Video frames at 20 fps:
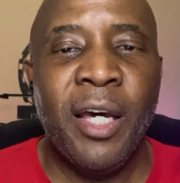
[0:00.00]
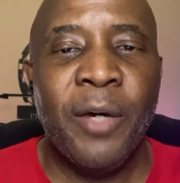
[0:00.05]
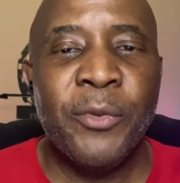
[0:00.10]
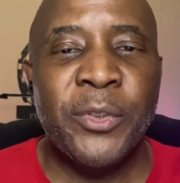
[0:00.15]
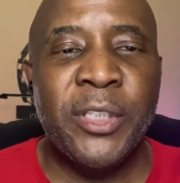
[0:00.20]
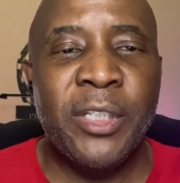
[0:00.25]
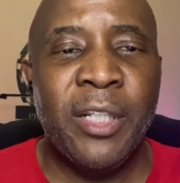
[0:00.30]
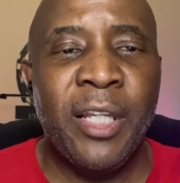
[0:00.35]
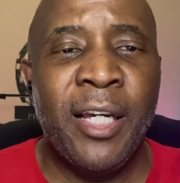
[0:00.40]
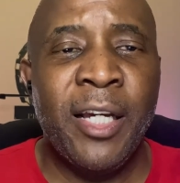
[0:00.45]

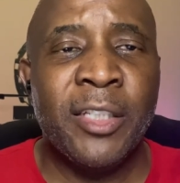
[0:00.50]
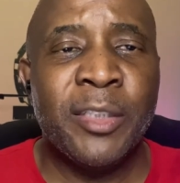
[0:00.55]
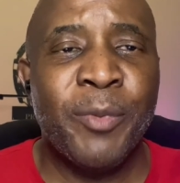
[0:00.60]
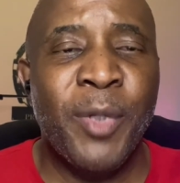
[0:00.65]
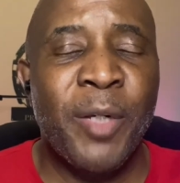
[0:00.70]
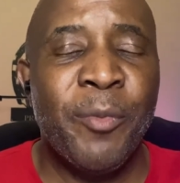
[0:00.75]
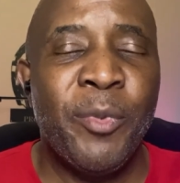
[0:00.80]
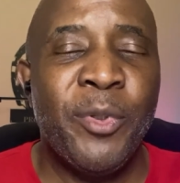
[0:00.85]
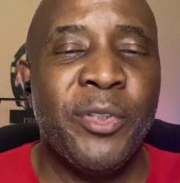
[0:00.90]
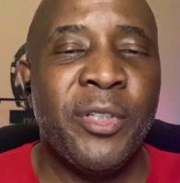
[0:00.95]
which allows
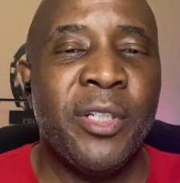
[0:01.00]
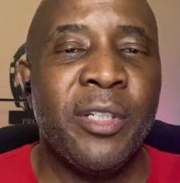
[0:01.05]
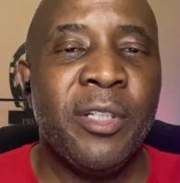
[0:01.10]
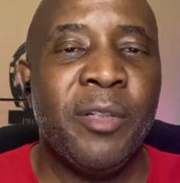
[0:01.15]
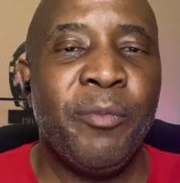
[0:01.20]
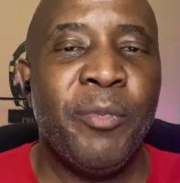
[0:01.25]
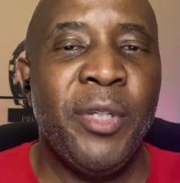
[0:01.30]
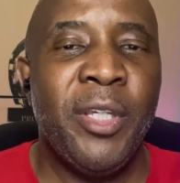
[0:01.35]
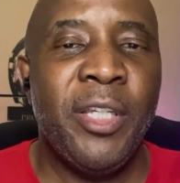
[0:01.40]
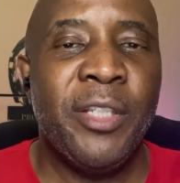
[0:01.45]
my music
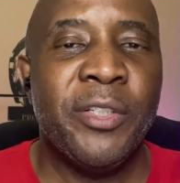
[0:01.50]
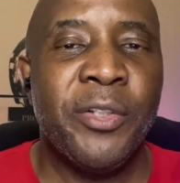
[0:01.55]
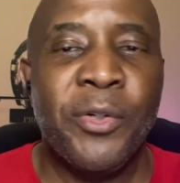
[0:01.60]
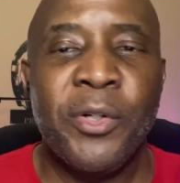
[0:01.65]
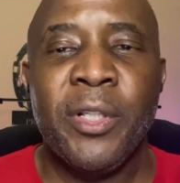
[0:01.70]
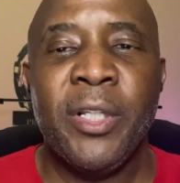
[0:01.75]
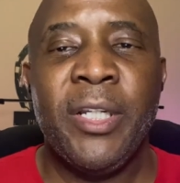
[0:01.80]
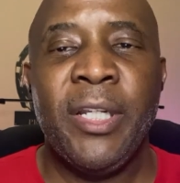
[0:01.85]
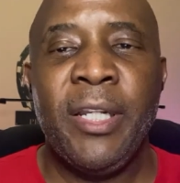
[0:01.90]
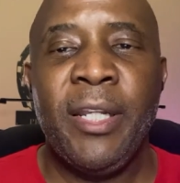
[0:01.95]
to be
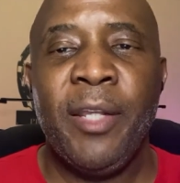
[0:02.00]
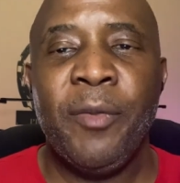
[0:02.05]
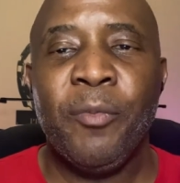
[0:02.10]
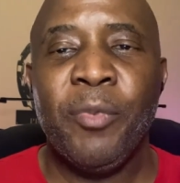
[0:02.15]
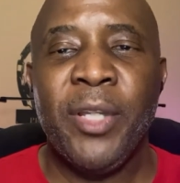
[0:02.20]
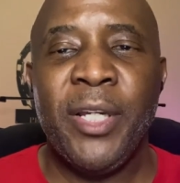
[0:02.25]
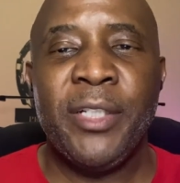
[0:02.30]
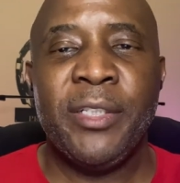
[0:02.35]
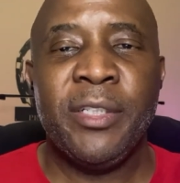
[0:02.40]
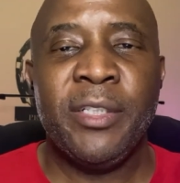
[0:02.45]
circulated in
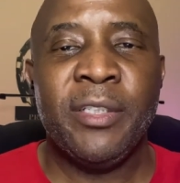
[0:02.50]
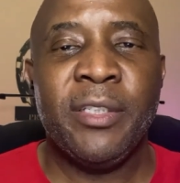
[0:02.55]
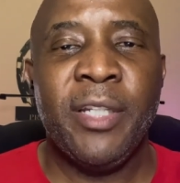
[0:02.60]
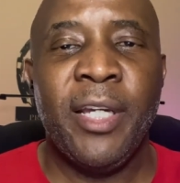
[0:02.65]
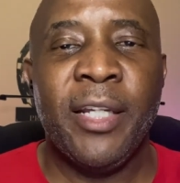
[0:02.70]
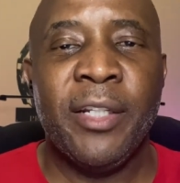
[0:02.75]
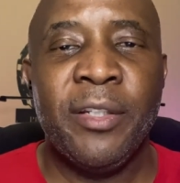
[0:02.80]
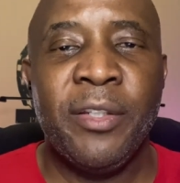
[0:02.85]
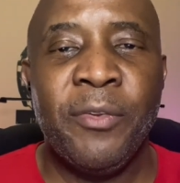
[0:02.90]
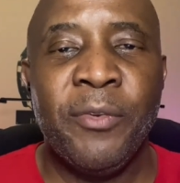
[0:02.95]
places that